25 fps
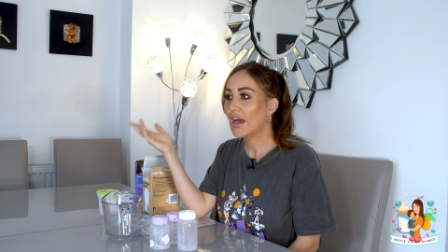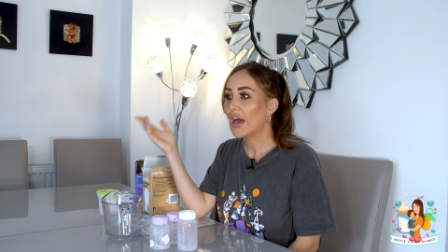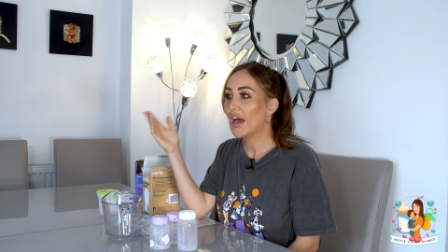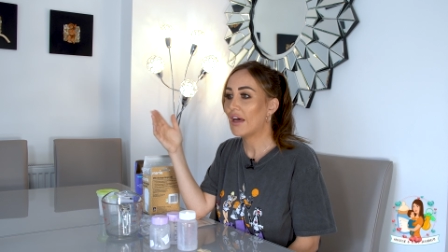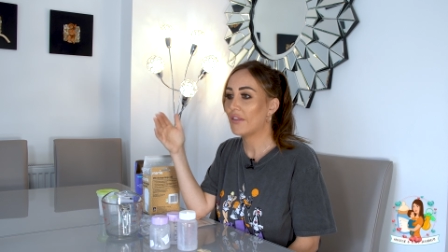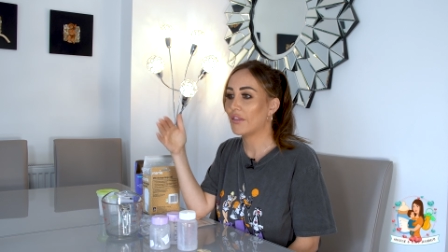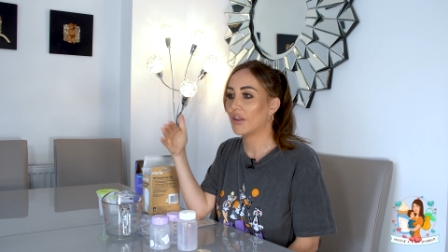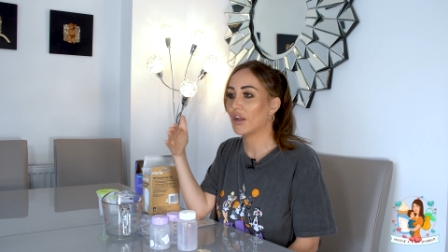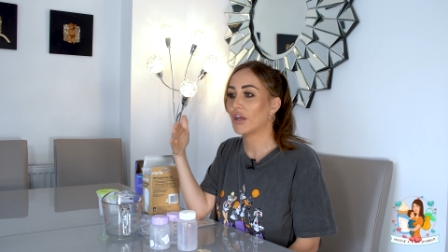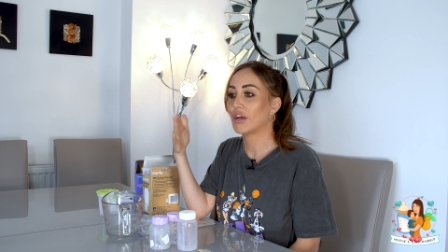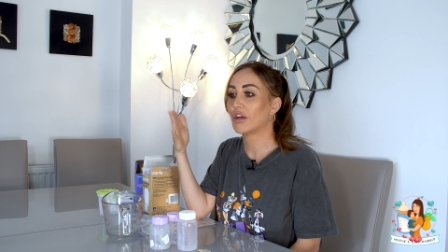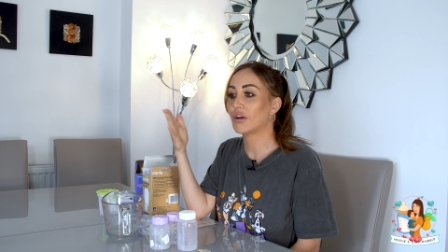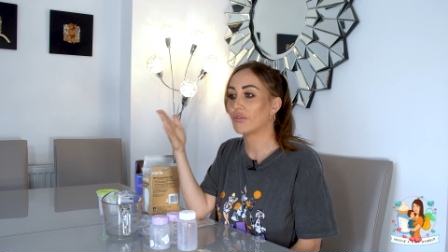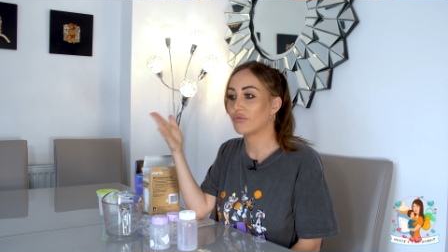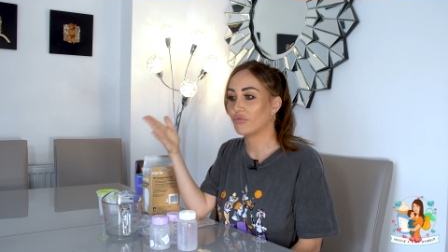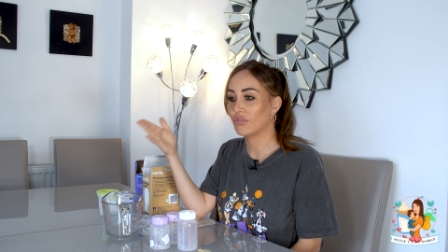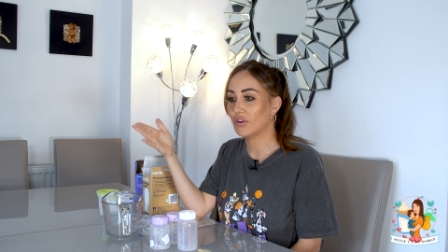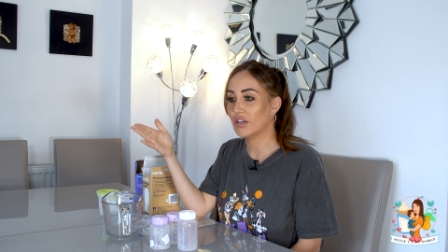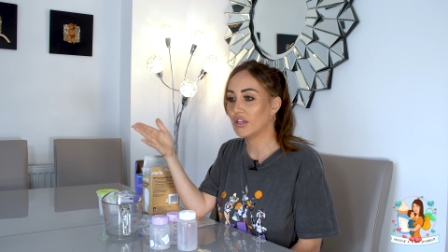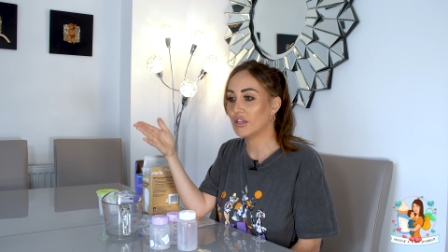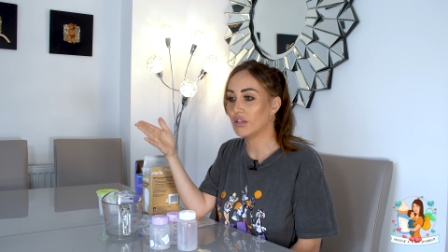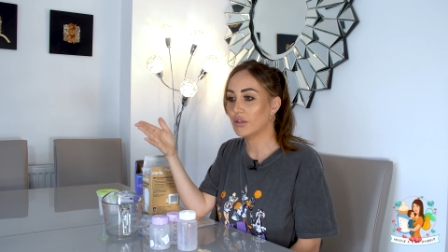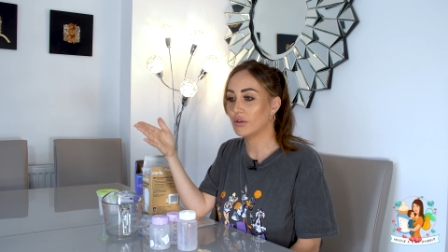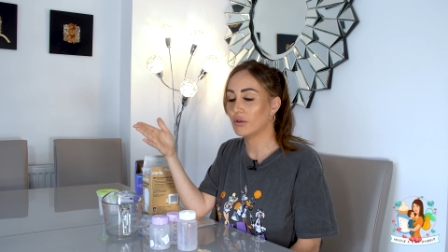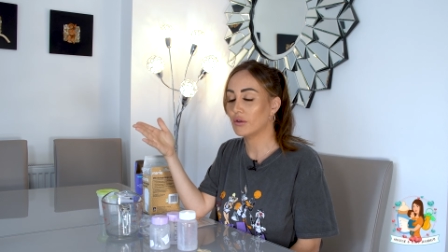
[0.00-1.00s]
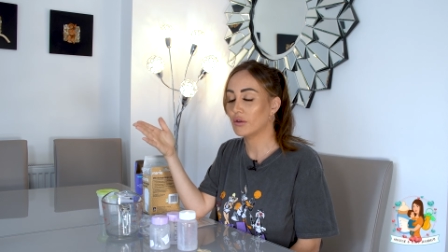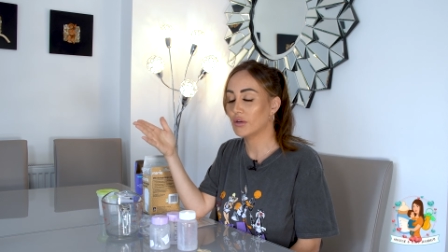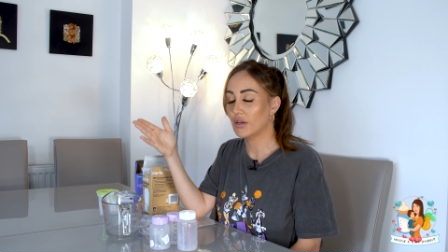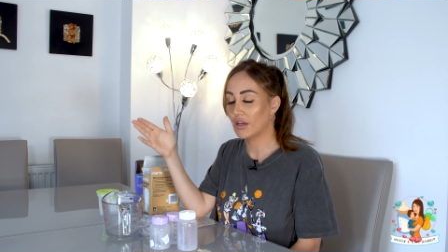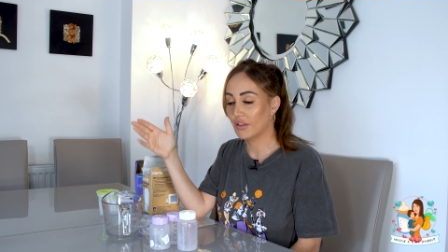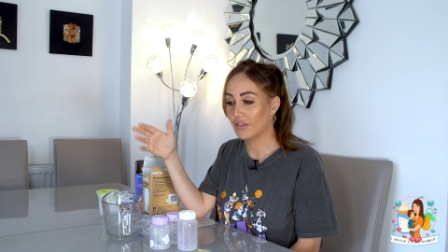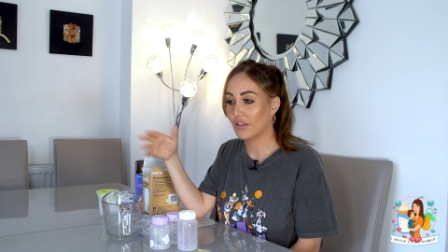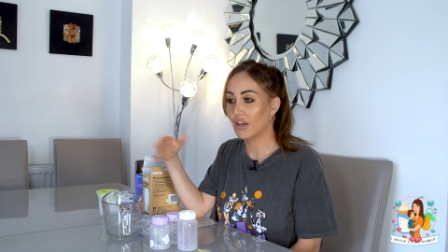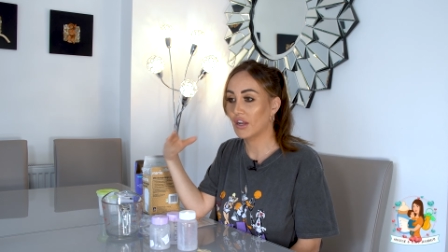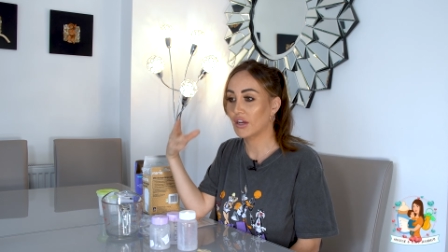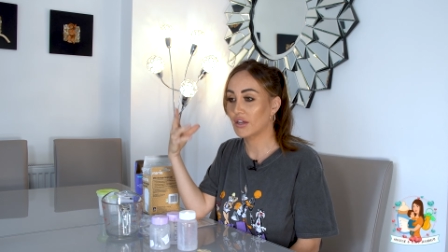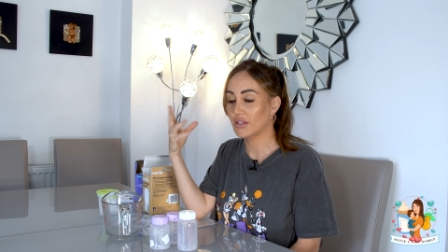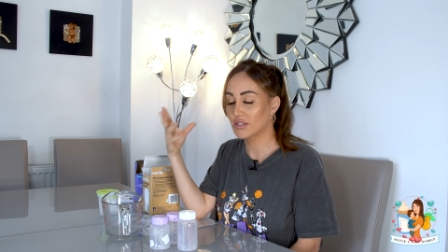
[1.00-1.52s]
and then I
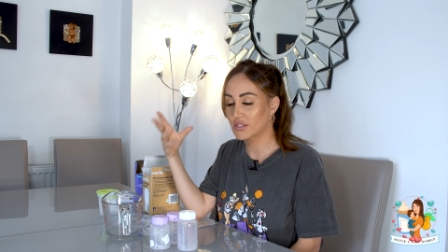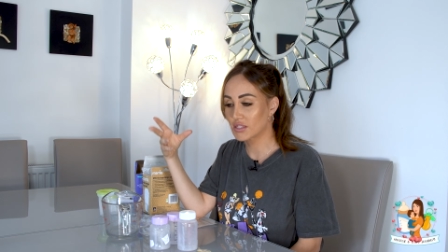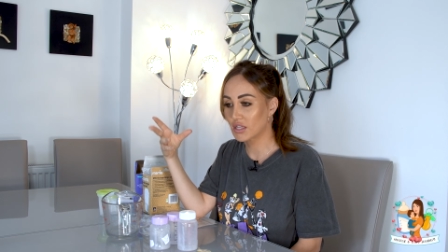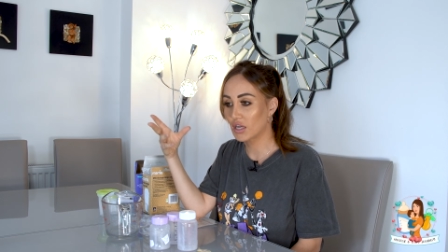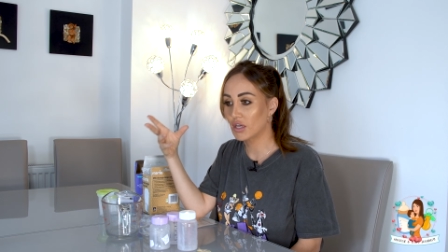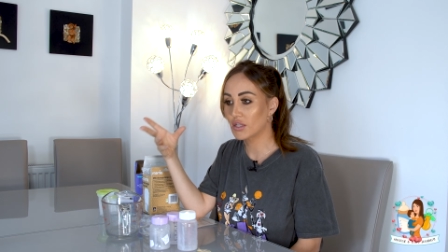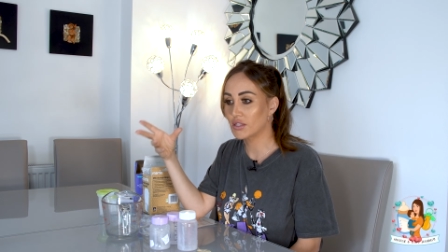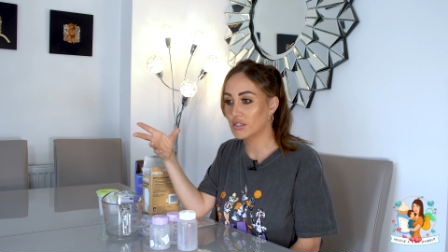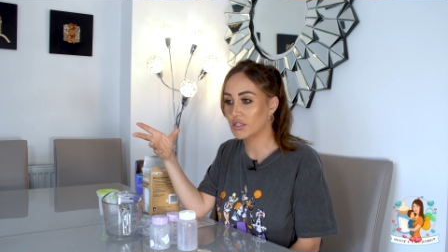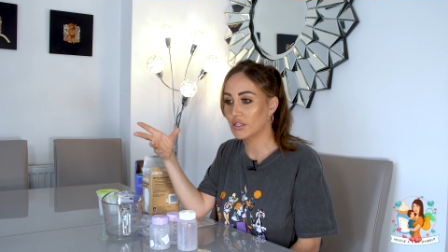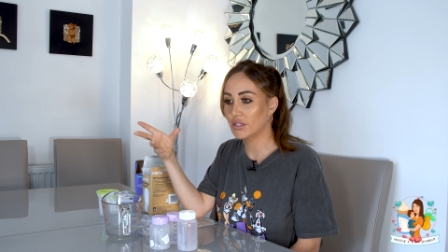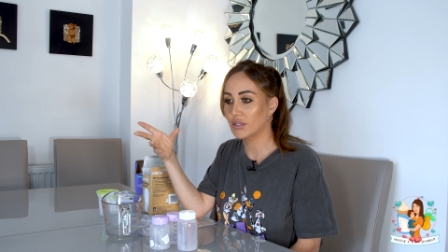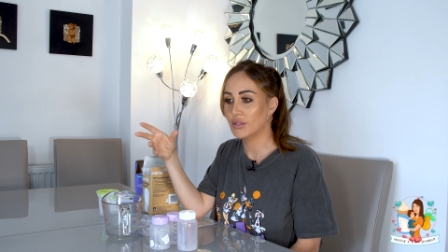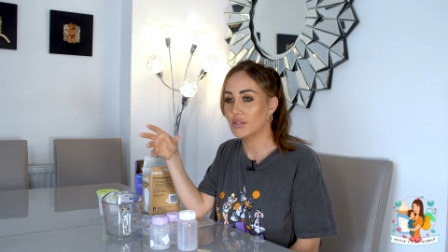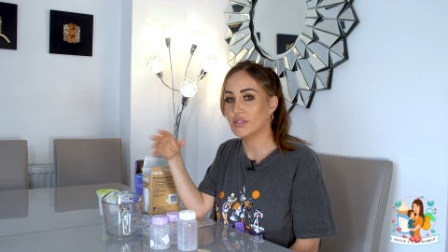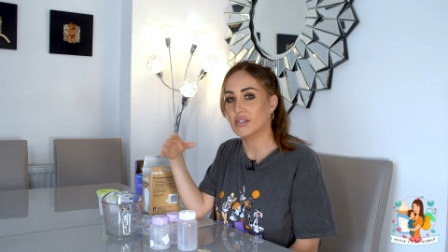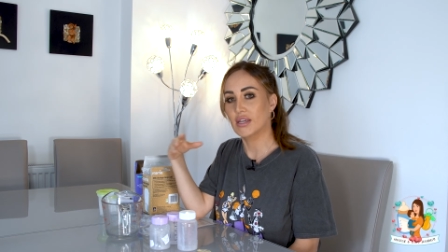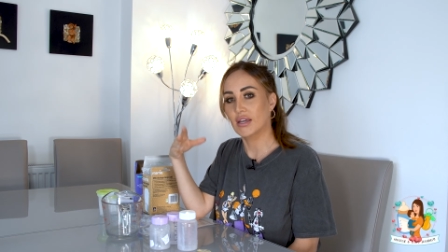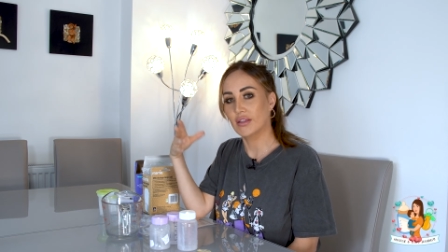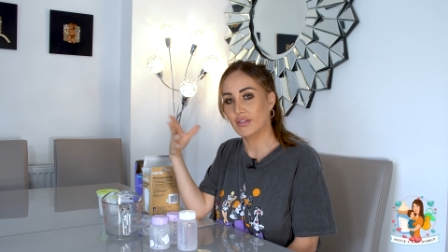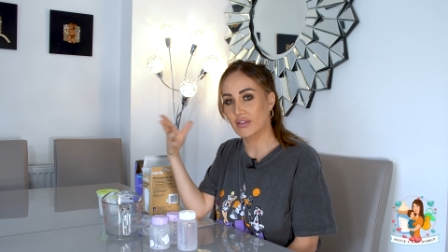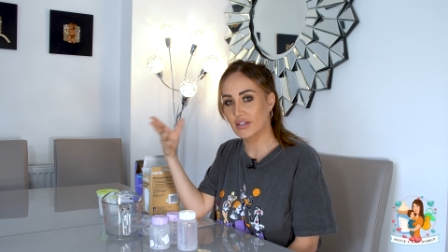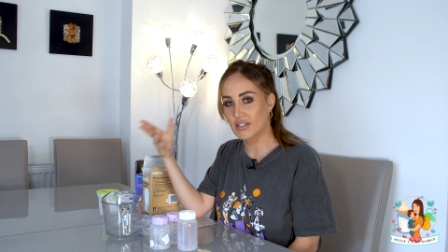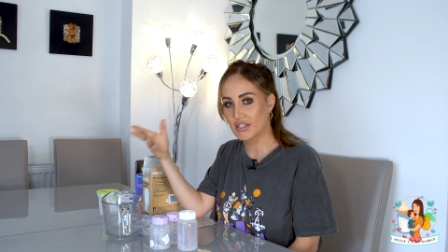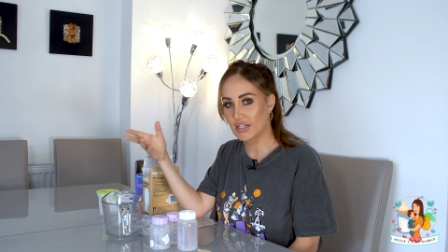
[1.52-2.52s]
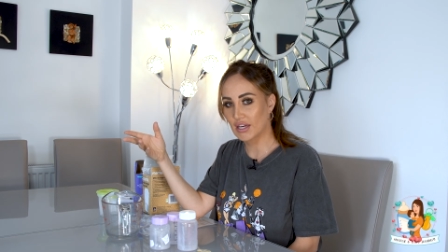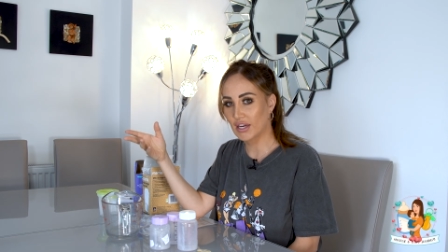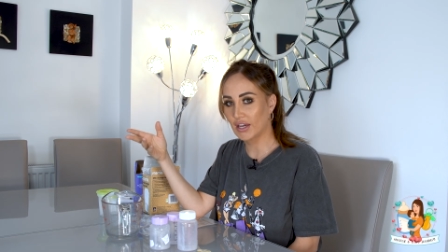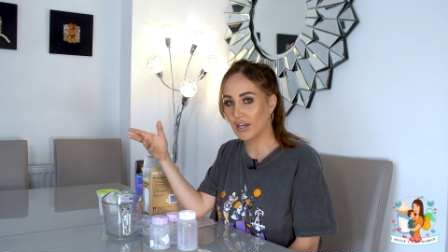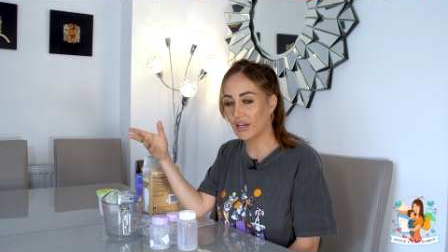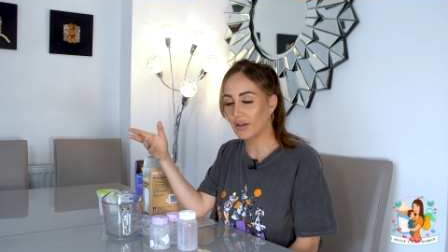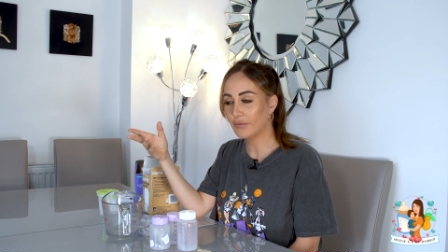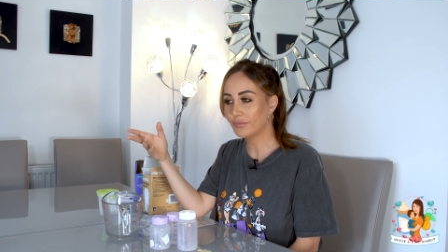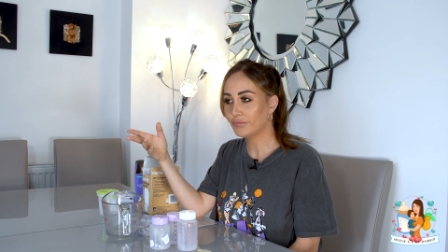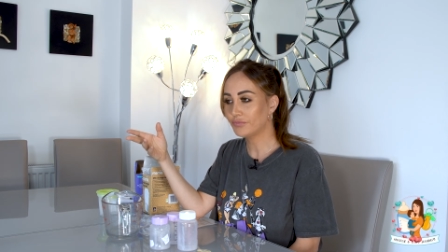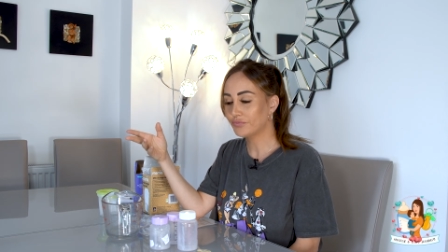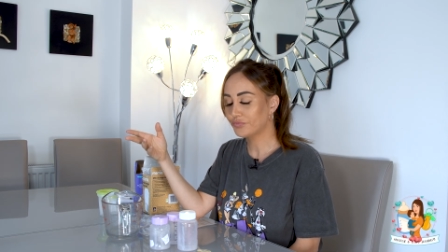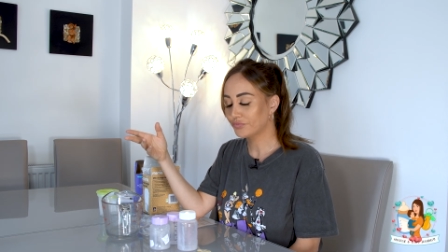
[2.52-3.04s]
can start to use it in the
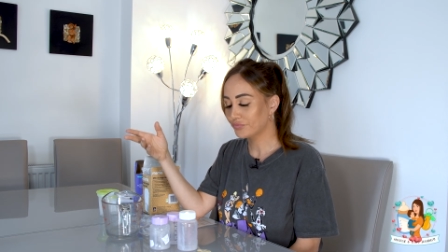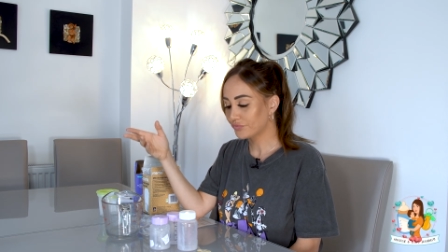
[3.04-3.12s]
day.